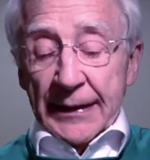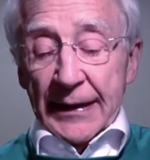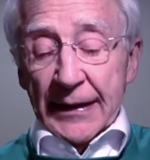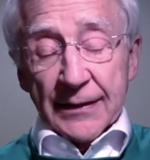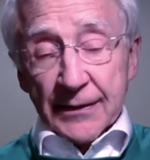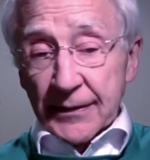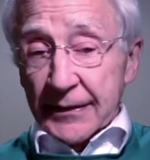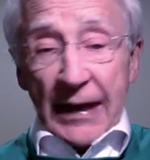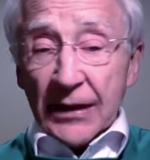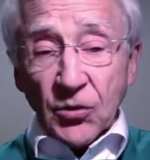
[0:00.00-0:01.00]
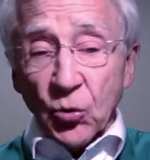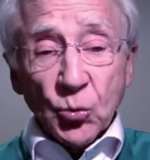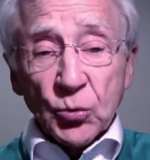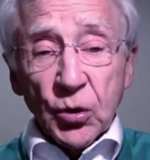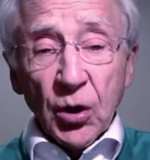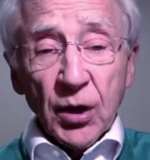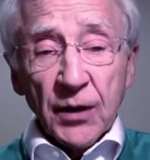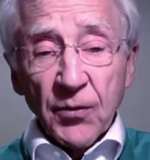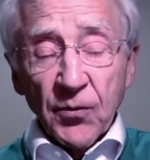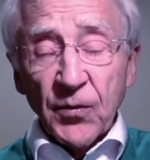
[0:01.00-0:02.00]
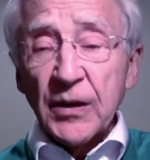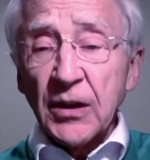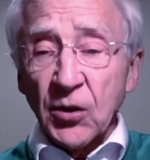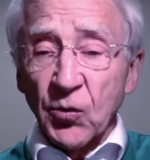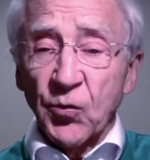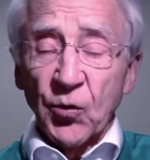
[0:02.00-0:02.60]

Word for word: and not too long of a video